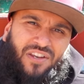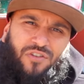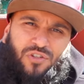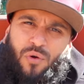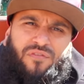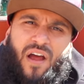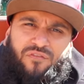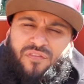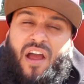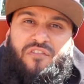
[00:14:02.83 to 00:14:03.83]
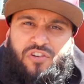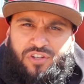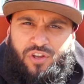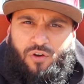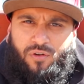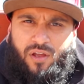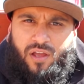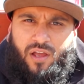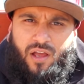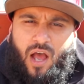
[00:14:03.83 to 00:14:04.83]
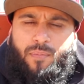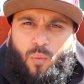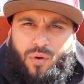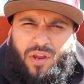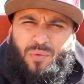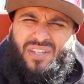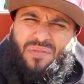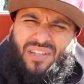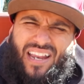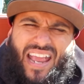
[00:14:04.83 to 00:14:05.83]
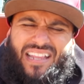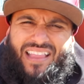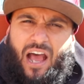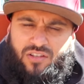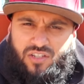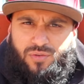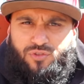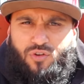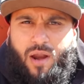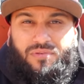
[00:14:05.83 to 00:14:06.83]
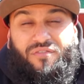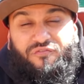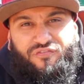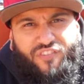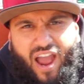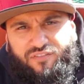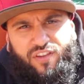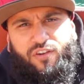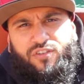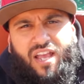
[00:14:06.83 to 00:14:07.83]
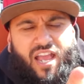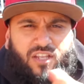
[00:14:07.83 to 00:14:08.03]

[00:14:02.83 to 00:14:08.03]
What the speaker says: years ago, or five years ago, about where he was? He was at 8,000 subscribers in 5 years.